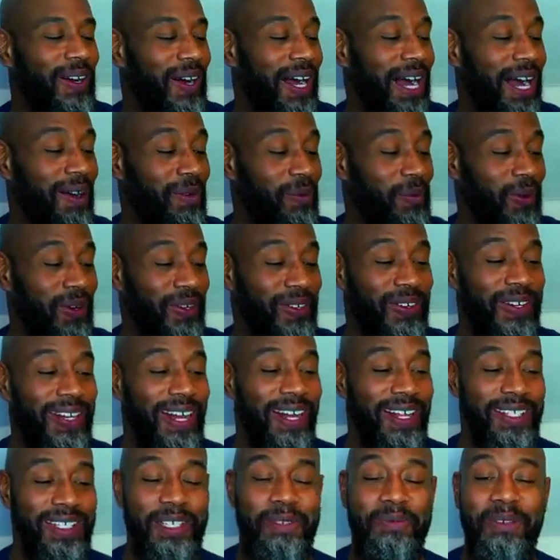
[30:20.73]
I'm wondering
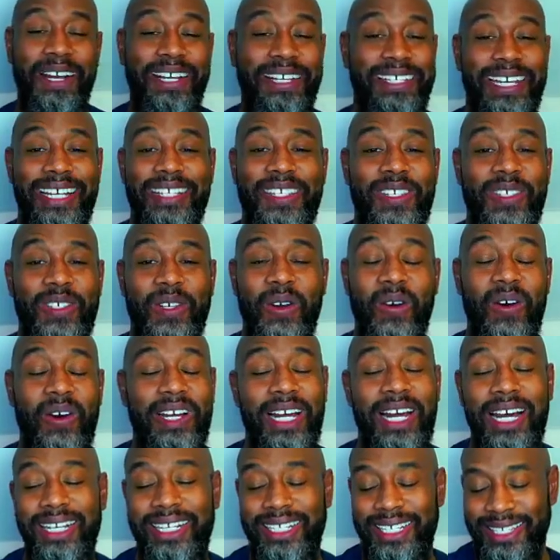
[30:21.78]
how this podcast is going,
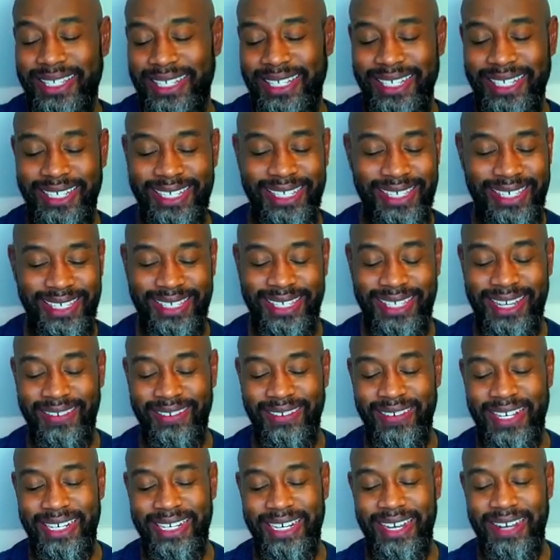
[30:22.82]
honestly, because it's like
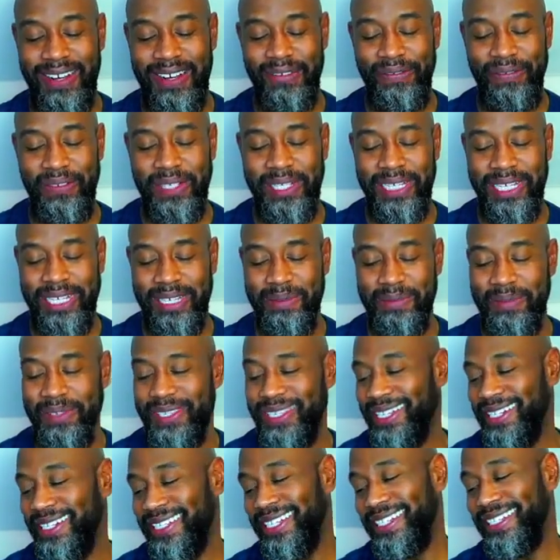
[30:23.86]
right now I feel like I'm
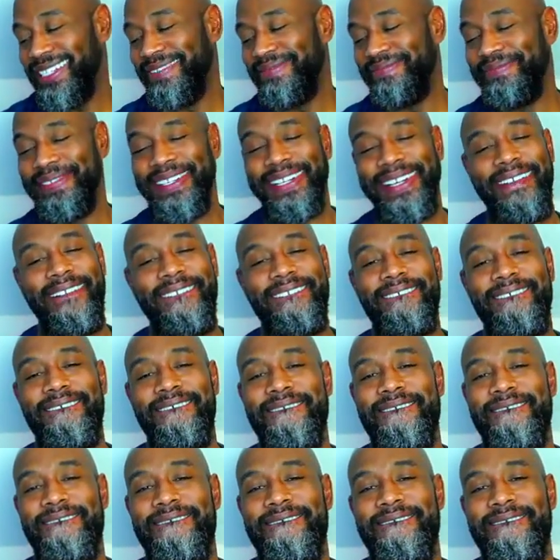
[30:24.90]
sucking. But
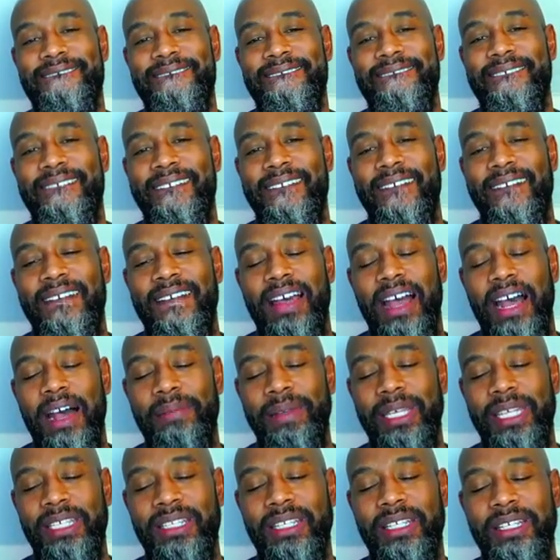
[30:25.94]
I
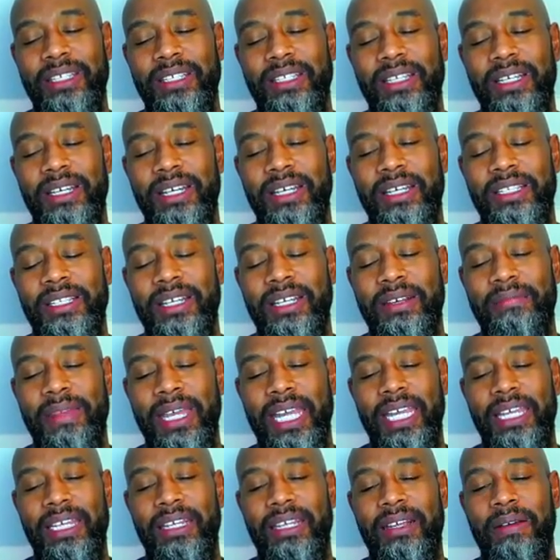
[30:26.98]
mean, the
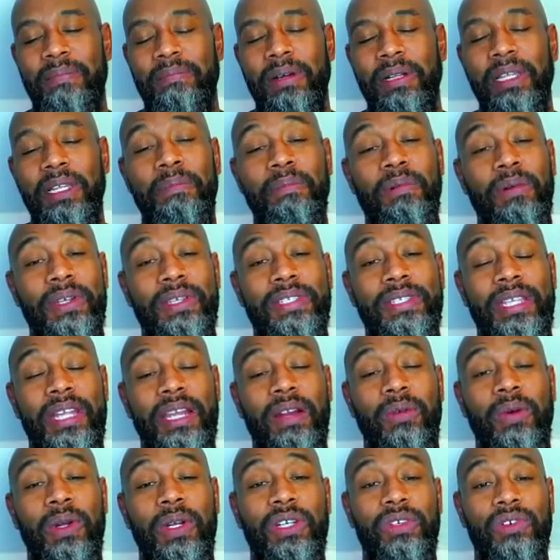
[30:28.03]
main bullet points that I
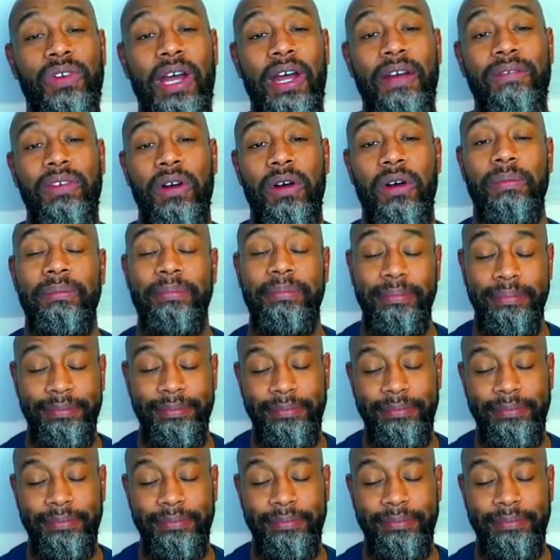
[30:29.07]
want to drive home.